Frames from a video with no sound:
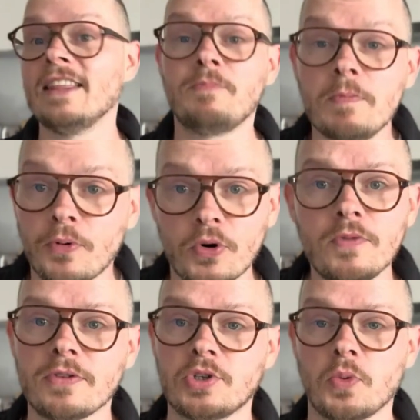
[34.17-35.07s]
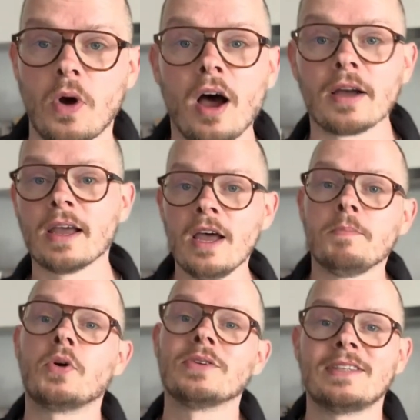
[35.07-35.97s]
they've been proven to work
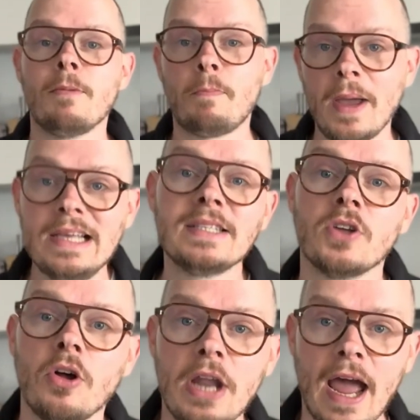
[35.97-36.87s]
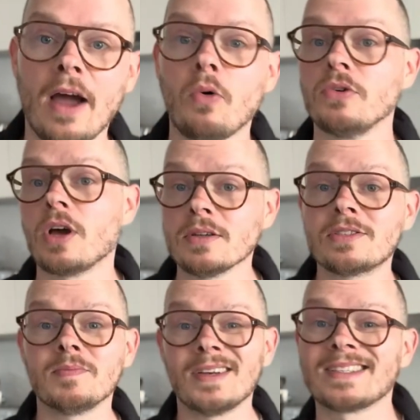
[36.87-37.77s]
because they're based on how
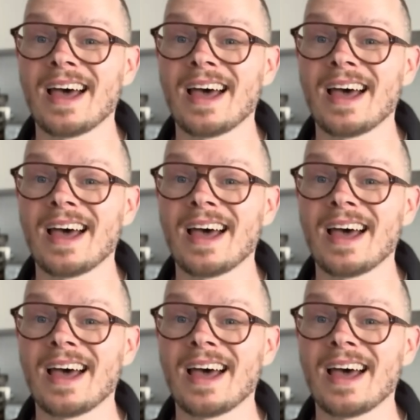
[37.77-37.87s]
customers